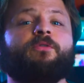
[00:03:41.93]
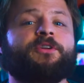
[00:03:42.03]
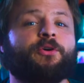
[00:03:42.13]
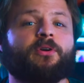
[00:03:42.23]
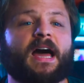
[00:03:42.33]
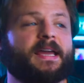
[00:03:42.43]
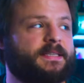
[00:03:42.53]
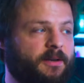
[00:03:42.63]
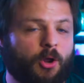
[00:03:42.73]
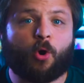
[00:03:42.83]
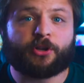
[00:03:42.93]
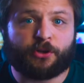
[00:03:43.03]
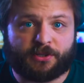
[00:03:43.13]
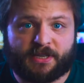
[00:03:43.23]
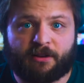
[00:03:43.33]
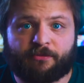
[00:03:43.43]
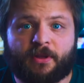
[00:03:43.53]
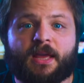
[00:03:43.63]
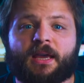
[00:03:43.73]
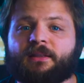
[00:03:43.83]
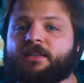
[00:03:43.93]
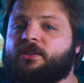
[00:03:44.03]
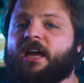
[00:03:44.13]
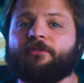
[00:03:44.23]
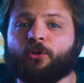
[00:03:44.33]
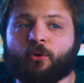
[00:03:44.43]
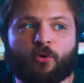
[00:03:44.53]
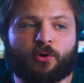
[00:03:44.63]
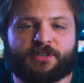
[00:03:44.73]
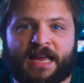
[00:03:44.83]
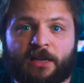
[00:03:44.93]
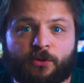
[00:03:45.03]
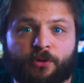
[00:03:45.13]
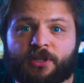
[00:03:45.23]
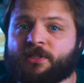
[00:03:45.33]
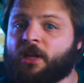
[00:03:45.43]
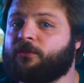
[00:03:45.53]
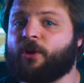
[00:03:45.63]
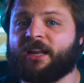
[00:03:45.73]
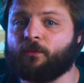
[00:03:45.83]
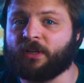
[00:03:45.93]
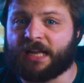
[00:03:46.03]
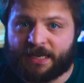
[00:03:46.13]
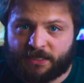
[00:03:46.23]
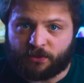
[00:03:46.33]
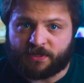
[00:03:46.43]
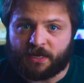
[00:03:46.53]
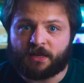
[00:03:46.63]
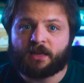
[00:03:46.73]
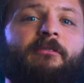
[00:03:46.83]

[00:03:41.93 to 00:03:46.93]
with your lines, record yourself. It doesn't have to look or sound good, it's not for anyone else to see.